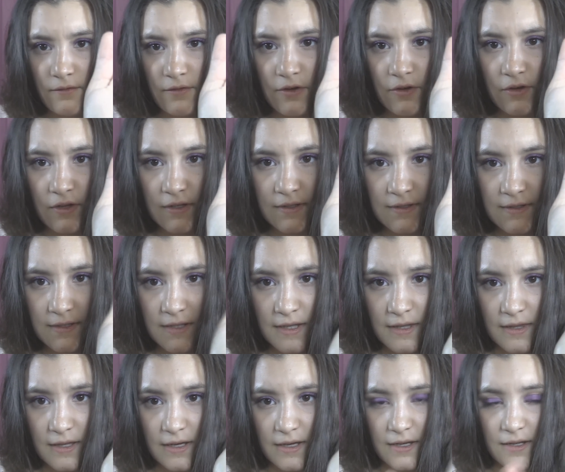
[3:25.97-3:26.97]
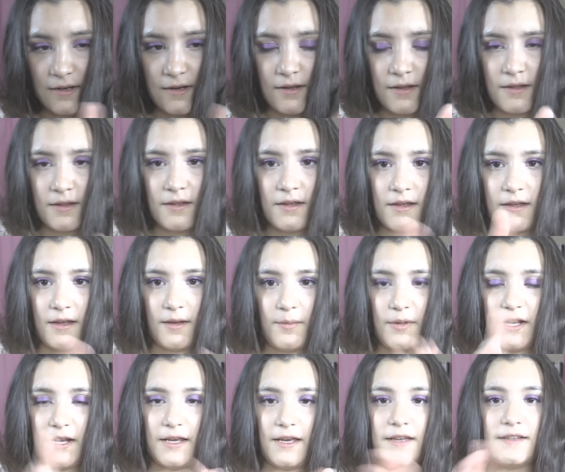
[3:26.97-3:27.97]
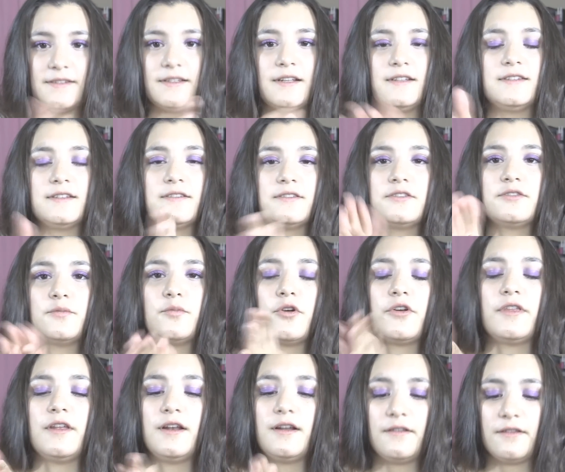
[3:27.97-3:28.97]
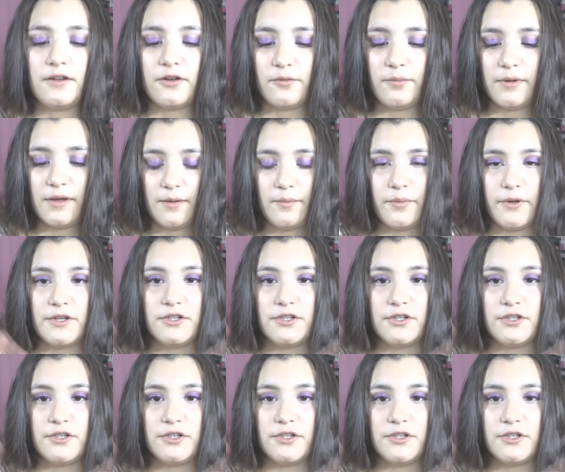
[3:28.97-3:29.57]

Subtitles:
if you can see that, I mean, I guess that's a little more than a little bit,